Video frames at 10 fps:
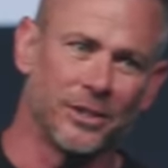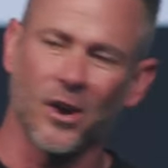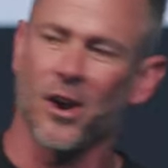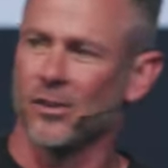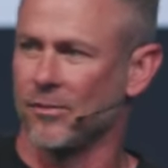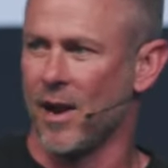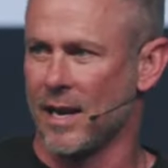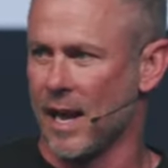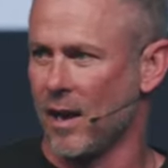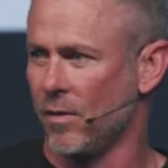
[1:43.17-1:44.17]
struggling
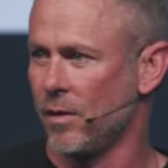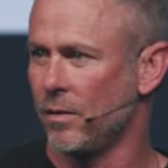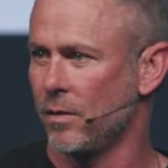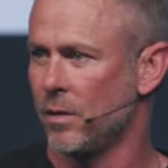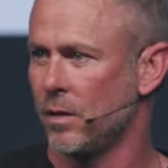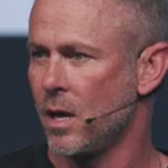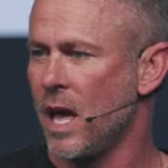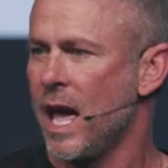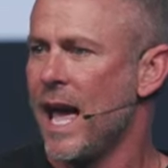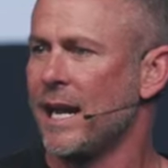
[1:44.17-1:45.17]
right now.
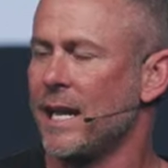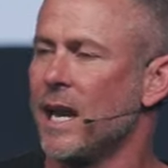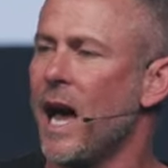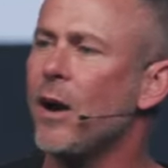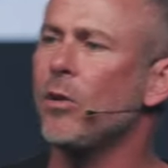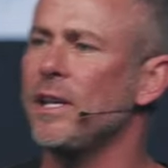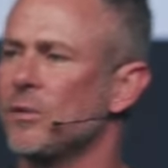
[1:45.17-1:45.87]
And not only